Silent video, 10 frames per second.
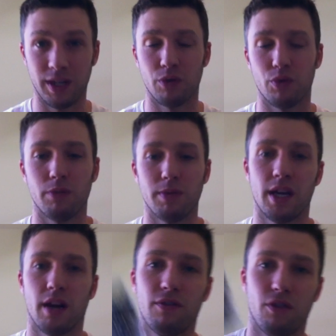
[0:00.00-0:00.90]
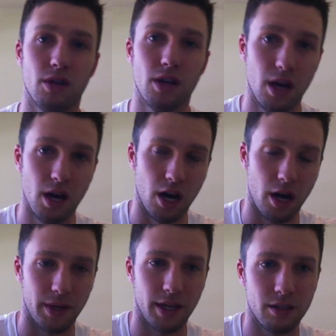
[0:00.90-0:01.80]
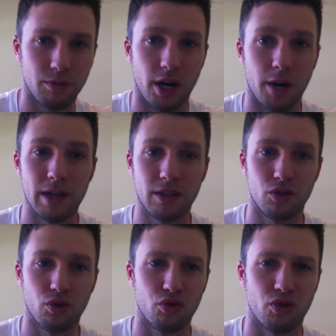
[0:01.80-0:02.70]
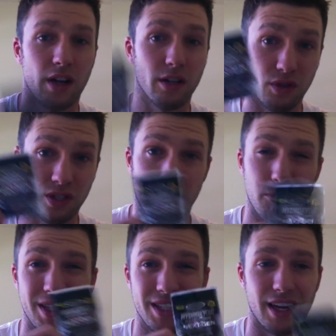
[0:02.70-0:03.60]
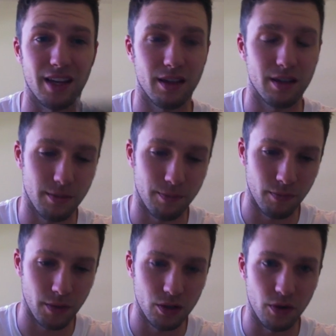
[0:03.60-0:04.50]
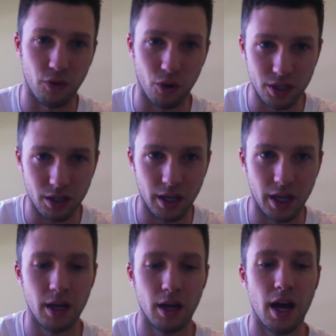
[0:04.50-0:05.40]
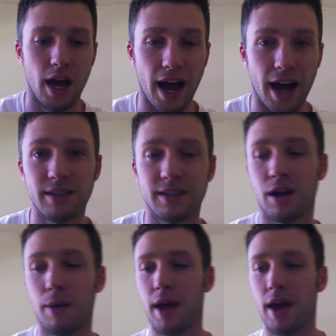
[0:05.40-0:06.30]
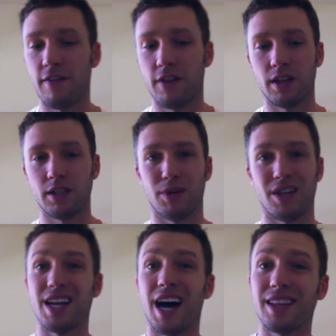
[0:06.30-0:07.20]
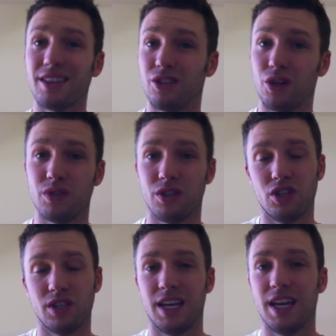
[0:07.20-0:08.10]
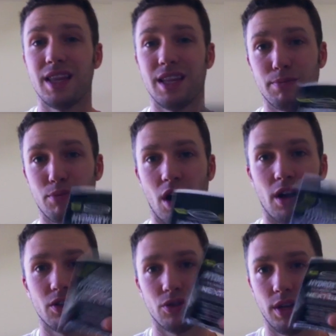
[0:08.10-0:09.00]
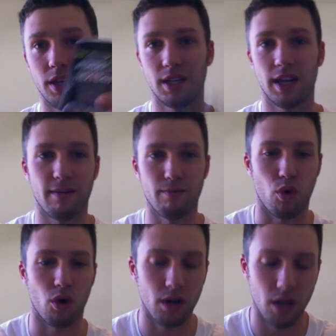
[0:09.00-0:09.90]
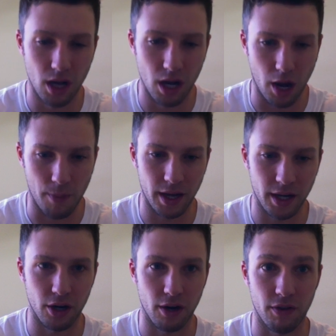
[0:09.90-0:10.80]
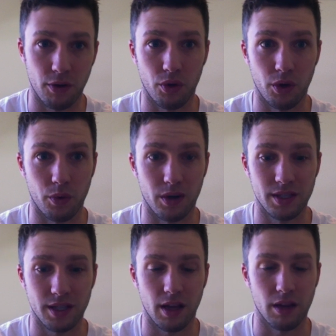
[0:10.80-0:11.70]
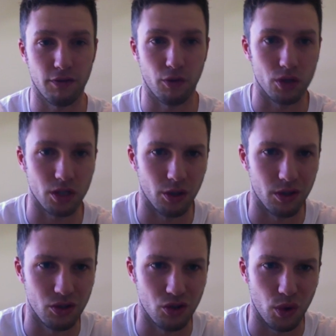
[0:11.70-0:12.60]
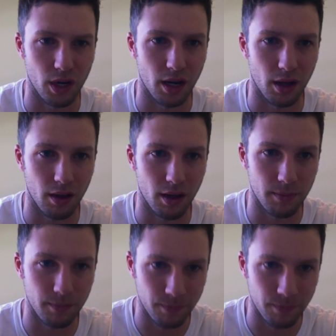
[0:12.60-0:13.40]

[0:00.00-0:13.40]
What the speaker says: to really be careful and get some randomized controlled trials for supplements like these. So Forskolin has some evidence, but not at the dosages in this product. So they need to have more in here if they really want to say that the Forskolin's doing anything.